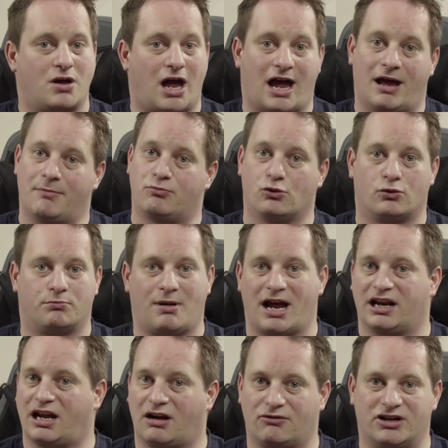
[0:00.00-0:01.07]
our
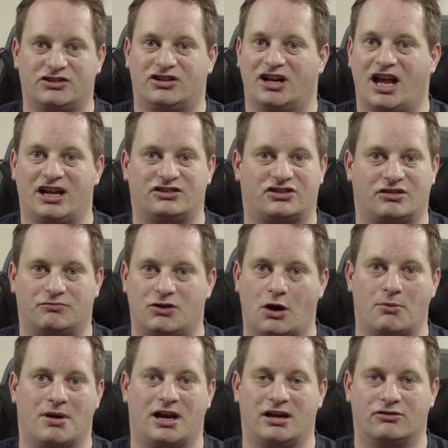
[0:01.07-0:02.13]
broadband, our internet is
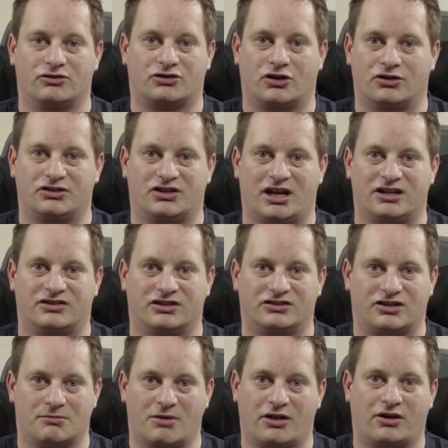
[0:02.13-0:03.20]
nowhere near as good as it is in
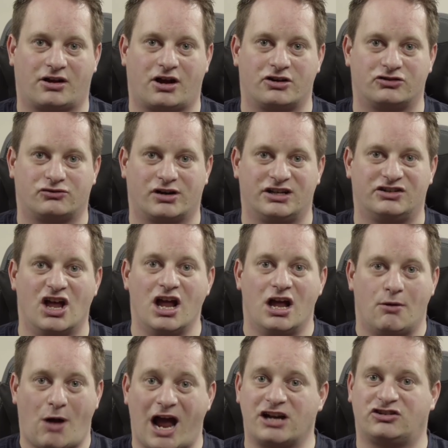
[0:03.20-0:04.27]
some other countries.
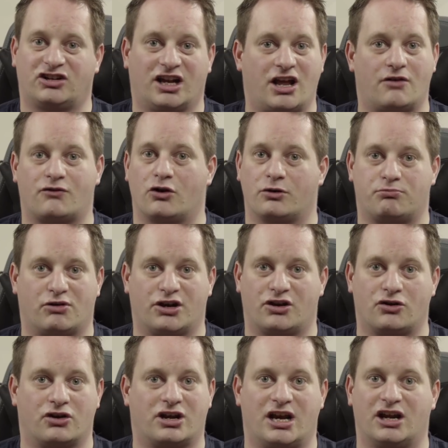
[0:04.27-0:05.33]
Actually, I've got a pretty
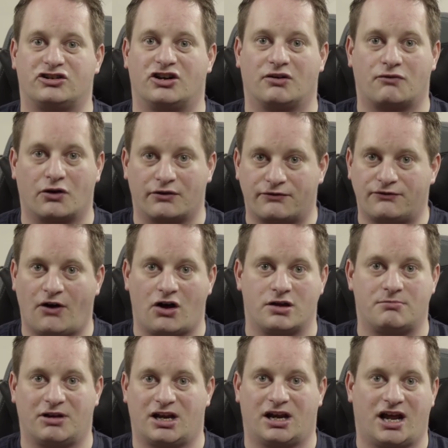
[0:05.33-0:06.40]
good connection. I've got a
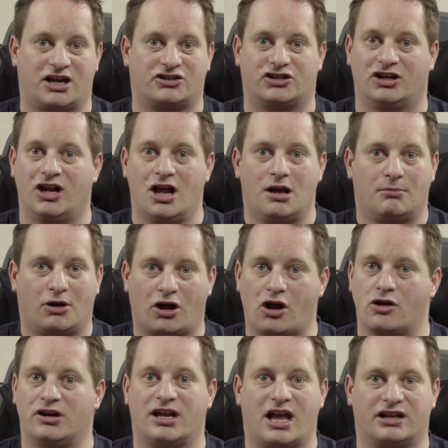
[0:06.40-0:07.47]
fiber connection, but I
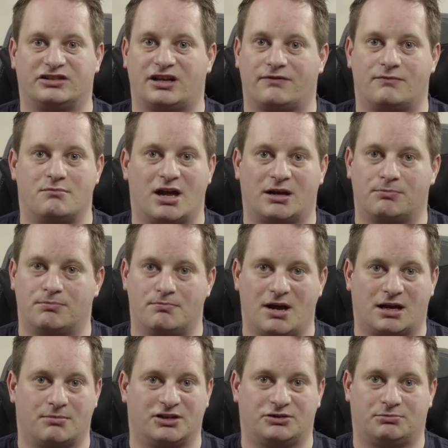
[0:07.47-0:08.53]
only get 7
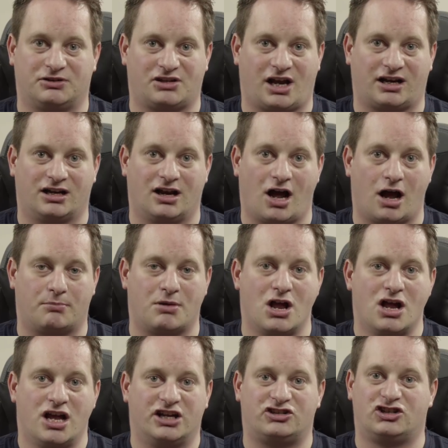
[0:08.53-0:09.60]
megabits per second up.
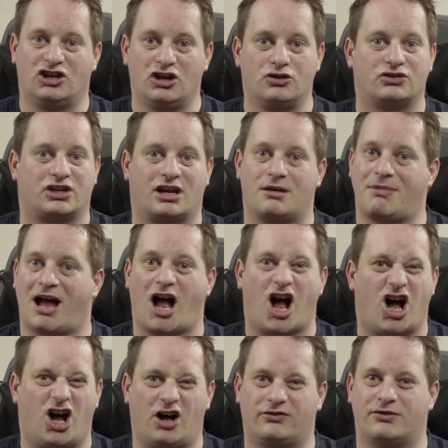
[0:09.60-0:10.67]
It's using about
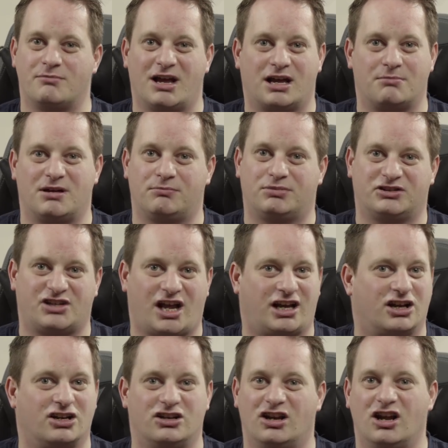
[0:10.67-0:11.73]
0.5 megabit per
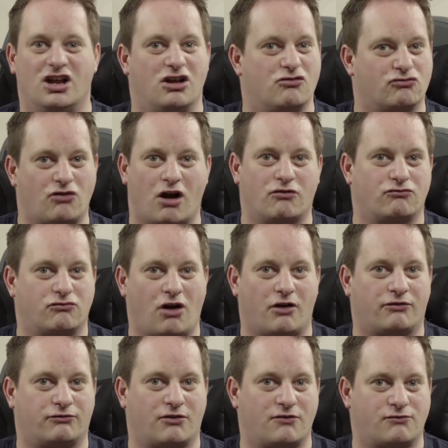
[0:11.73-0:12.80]
second,
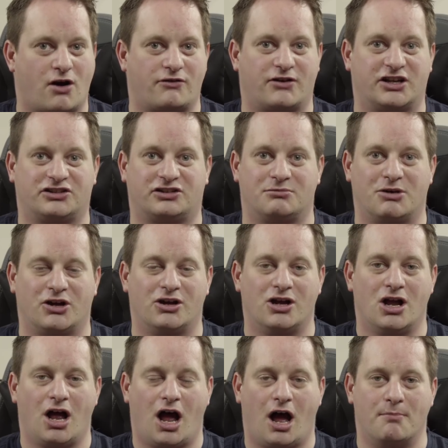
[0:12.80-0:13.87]
rough estimate.
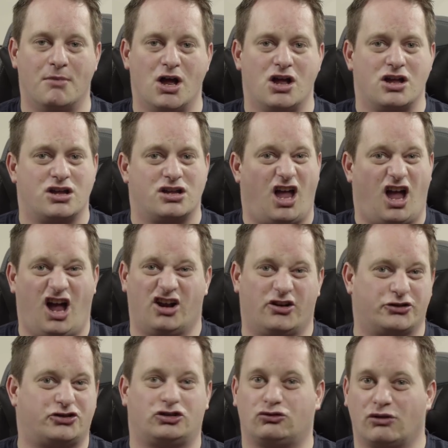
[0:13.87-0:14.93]
And
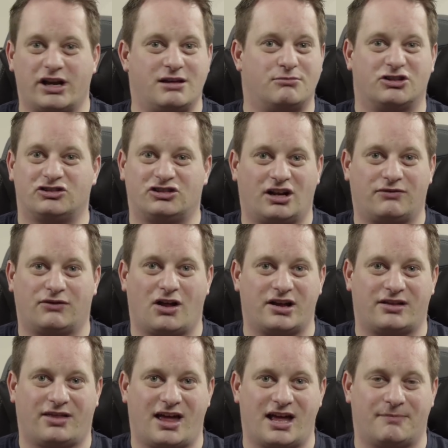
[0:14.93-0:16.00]
I stream and stuff
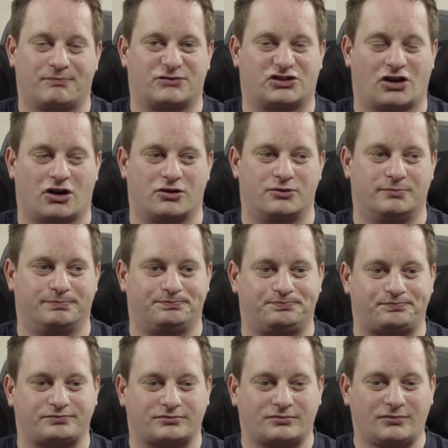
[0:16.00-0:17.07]
like that. So,
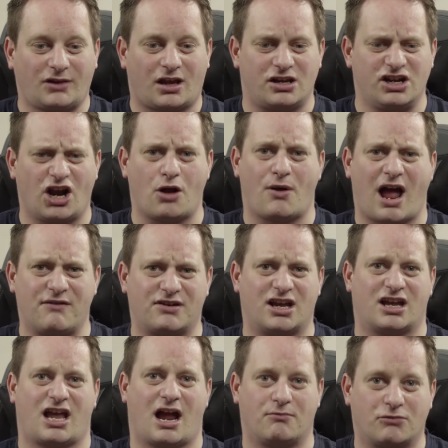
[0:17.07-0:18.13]
having
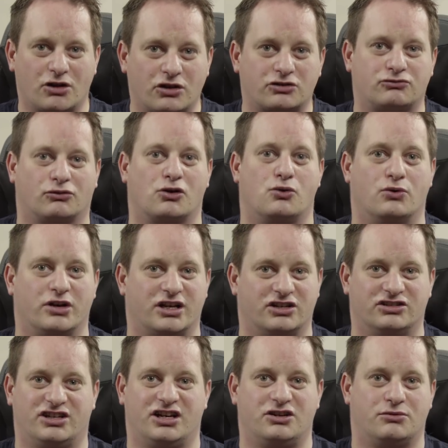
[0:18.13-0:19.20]
a camera that's recording
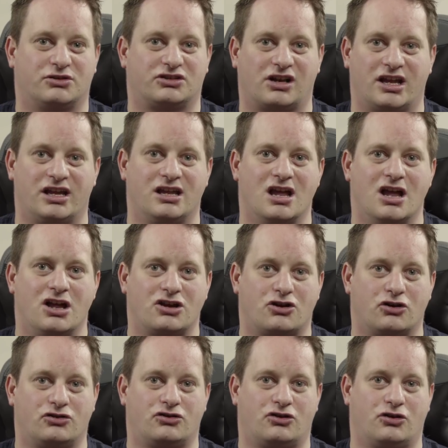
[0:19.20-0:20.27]
continuously
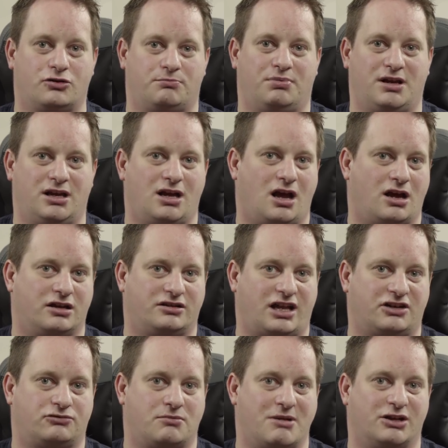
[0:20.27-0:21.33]
could be
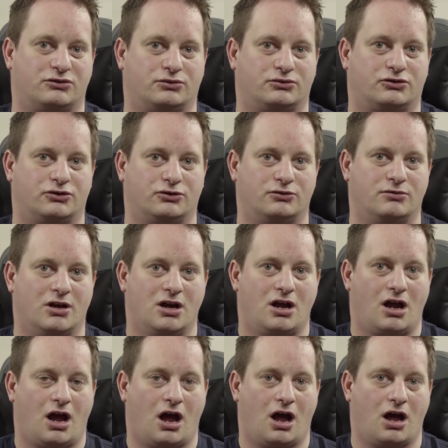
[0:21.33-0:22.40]
detrimental to
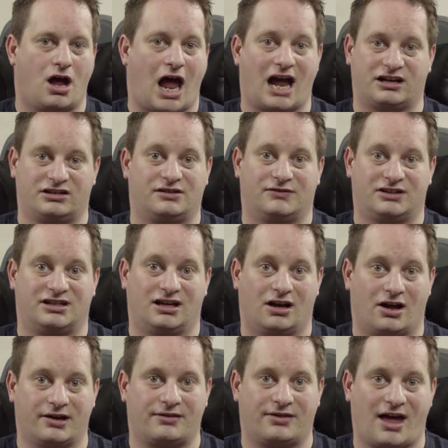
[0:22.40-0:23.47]
activity
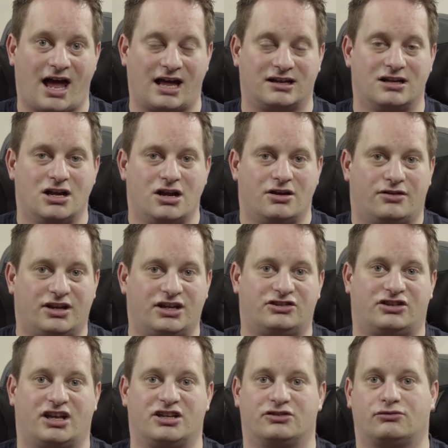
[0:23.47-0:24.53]
like that. These
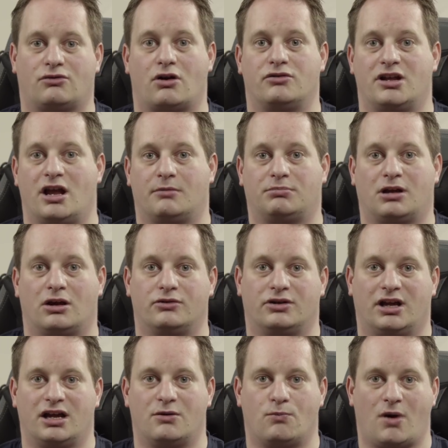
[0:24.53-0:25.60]
things are only
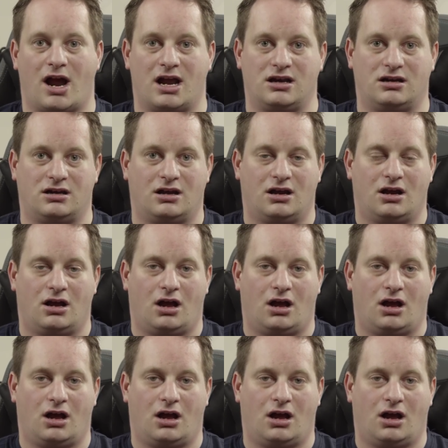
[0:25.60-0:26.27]
uploading when